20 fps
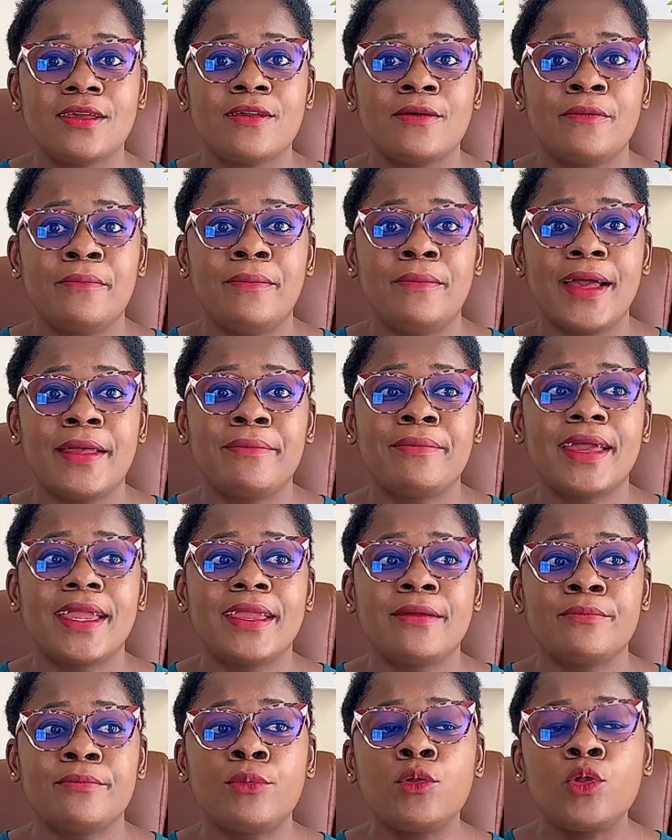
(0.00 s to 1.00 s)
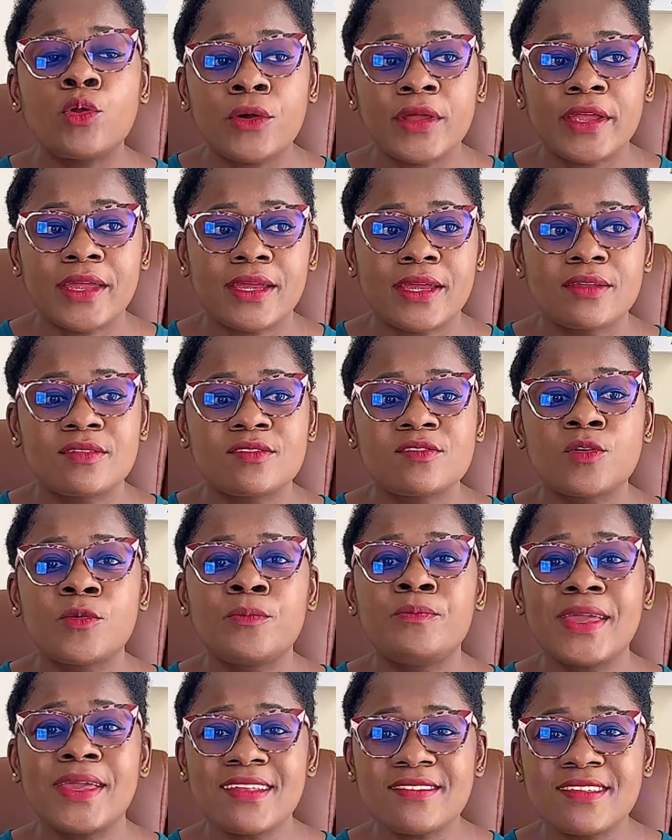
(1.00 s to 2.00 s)
by my employer. So
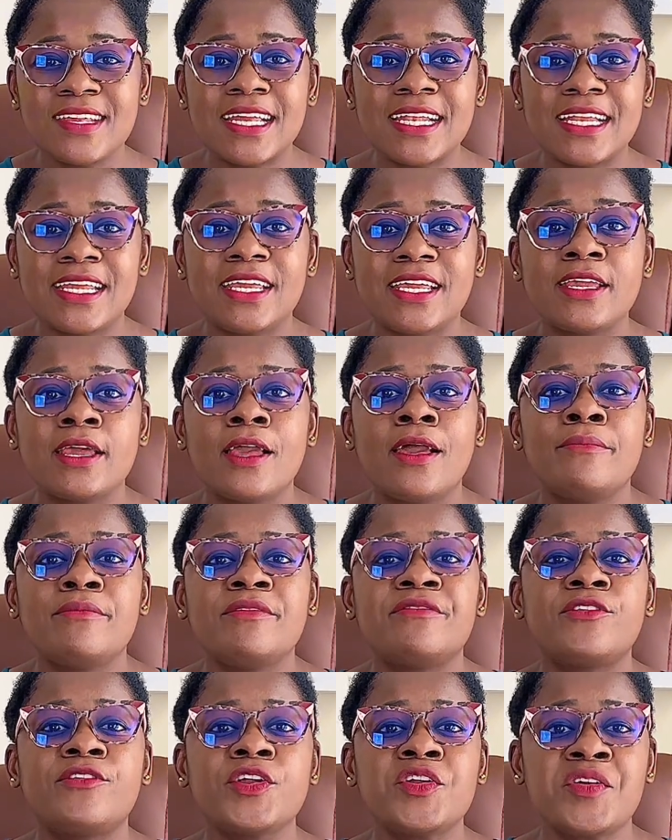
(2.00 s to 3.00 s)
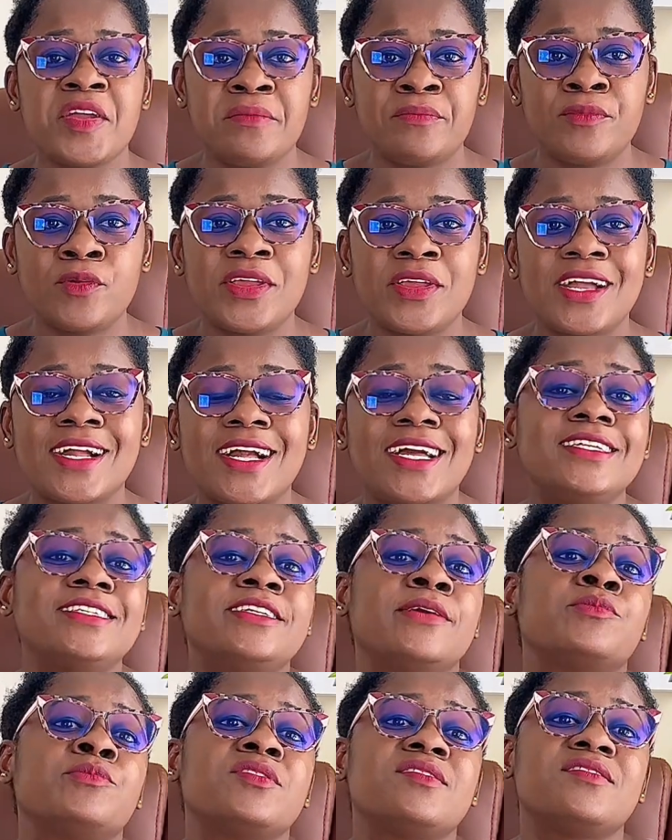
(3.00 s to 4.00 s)
basically, before your employer can
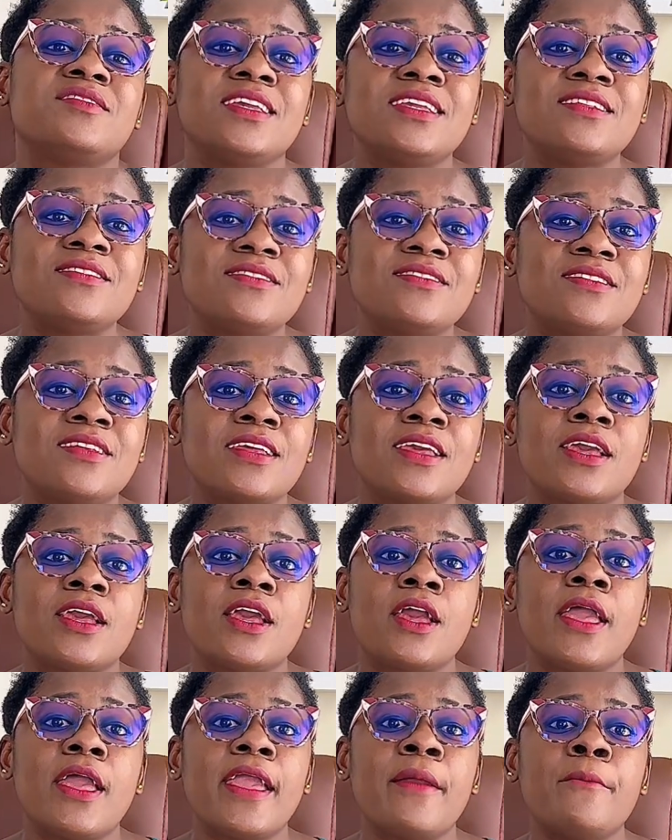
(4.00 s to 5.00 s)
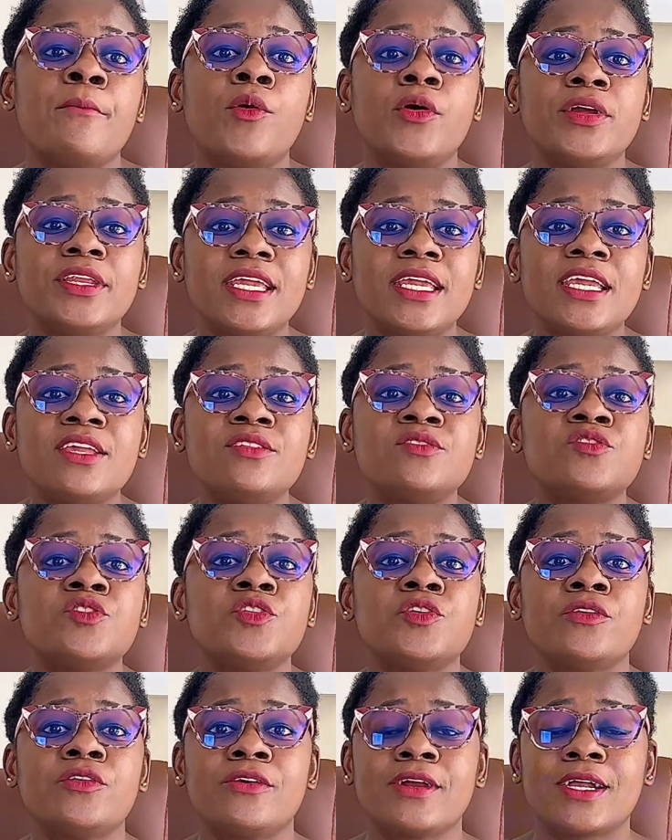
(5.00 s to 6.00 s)
deposit money into
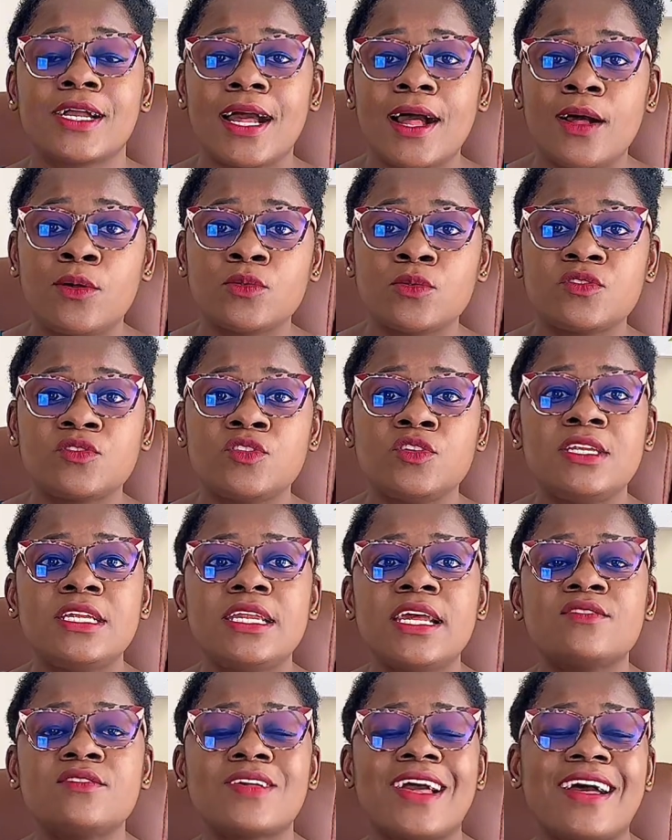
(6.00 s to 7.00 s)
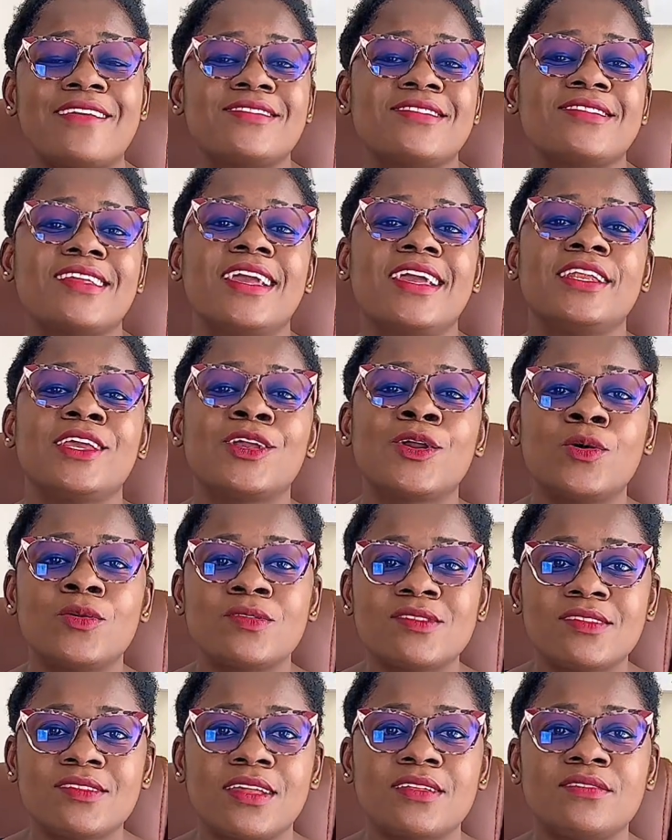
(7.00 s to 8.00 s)
your account, you needed to have signed a
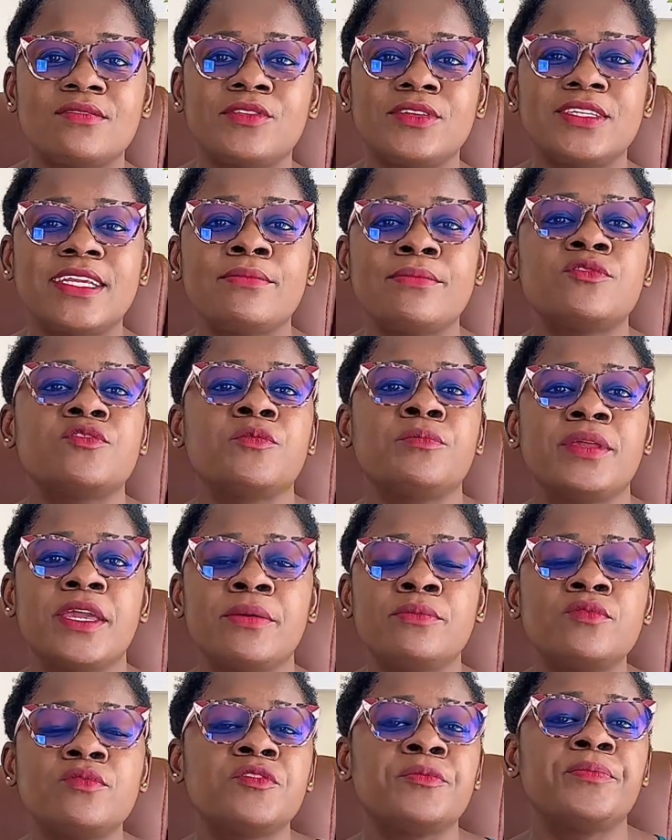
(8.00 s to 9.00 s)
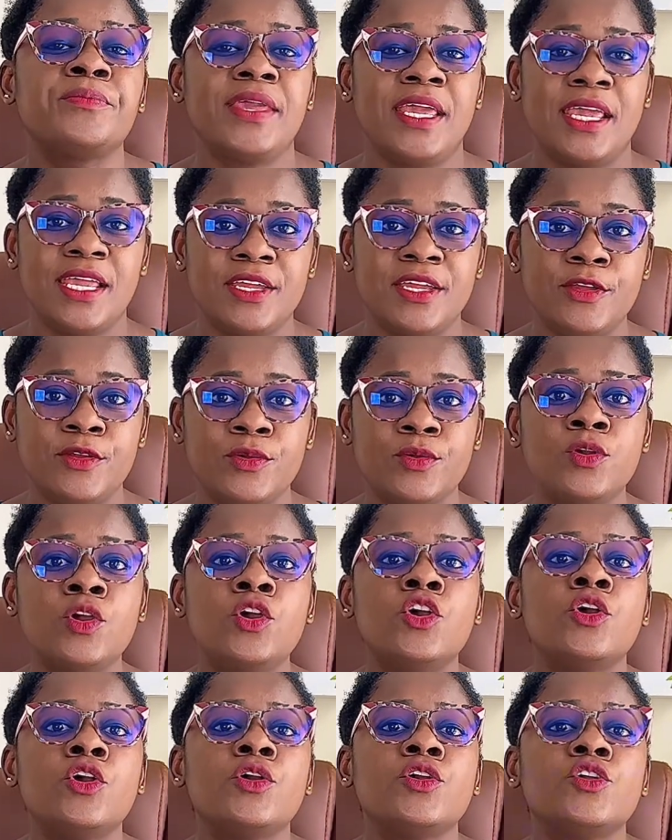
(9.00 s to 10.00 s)
consent for them to be able to pay you
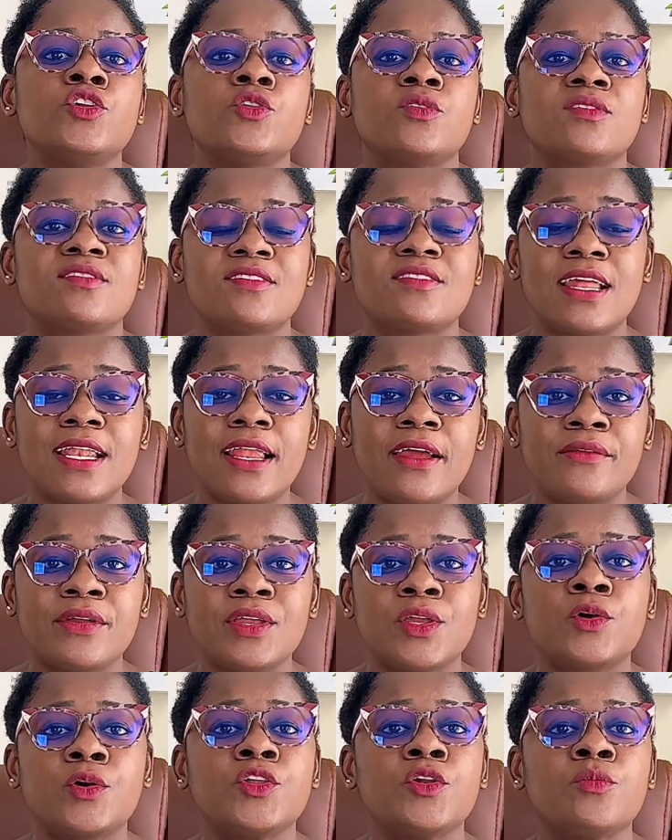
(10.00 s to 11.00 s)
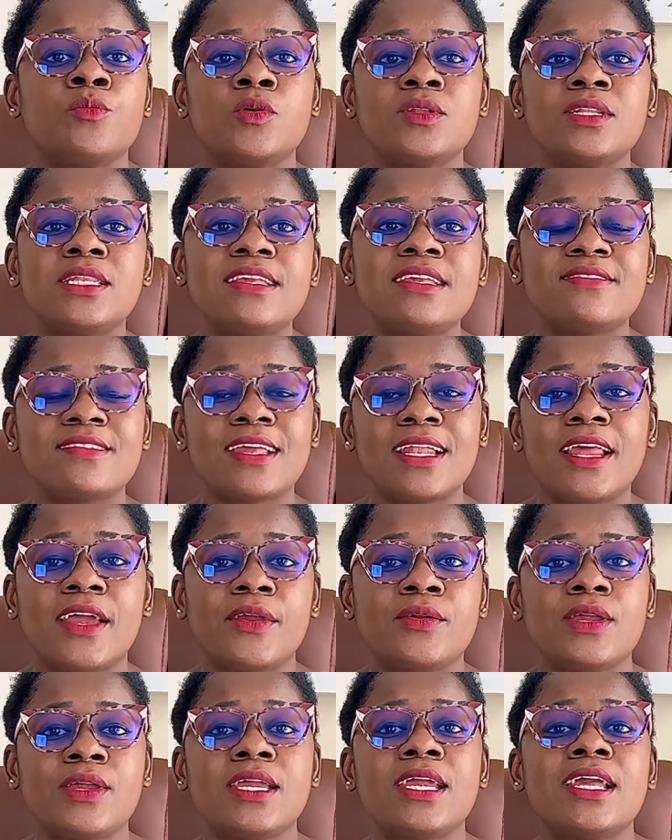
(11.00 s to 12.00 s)
your salary or your monthly
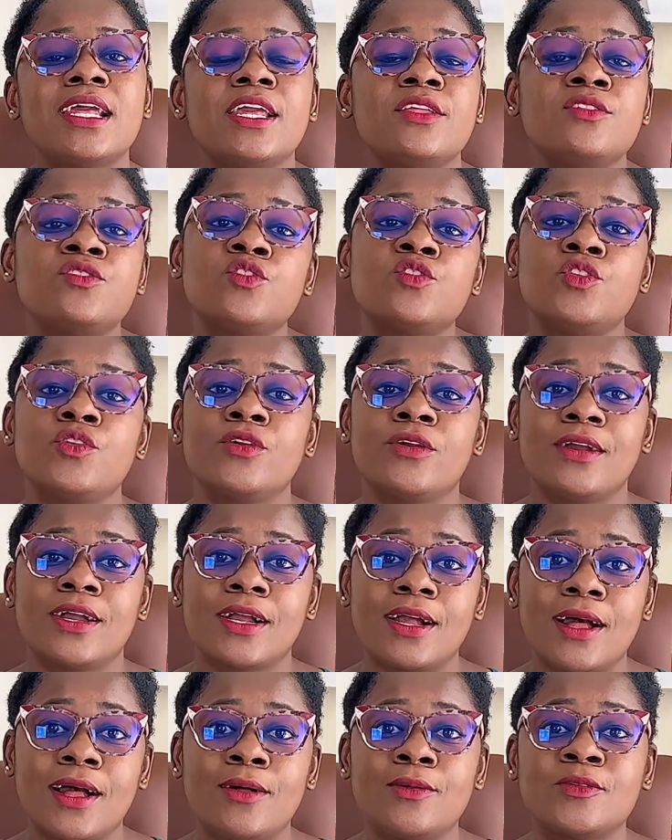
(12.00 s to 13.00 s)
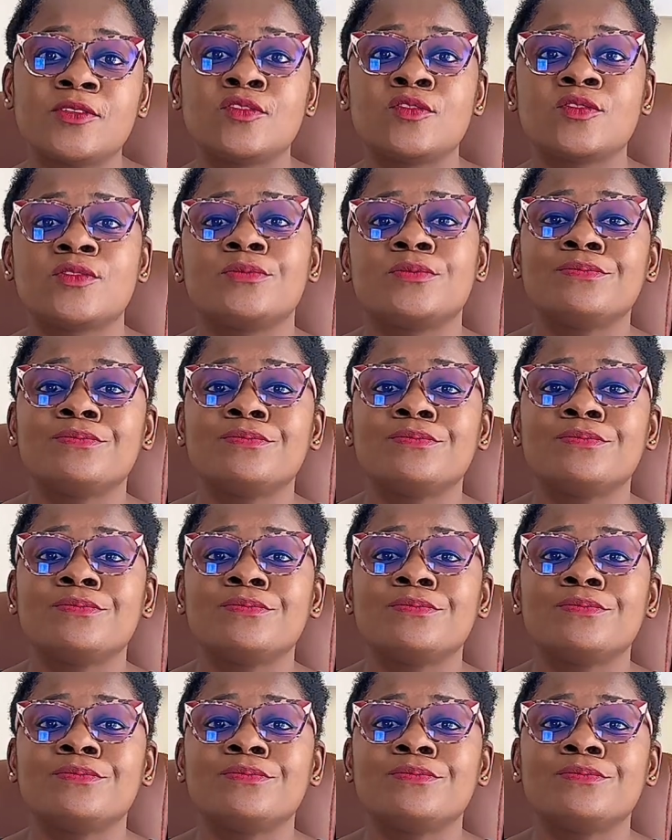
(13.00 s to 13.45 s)
salary into your account.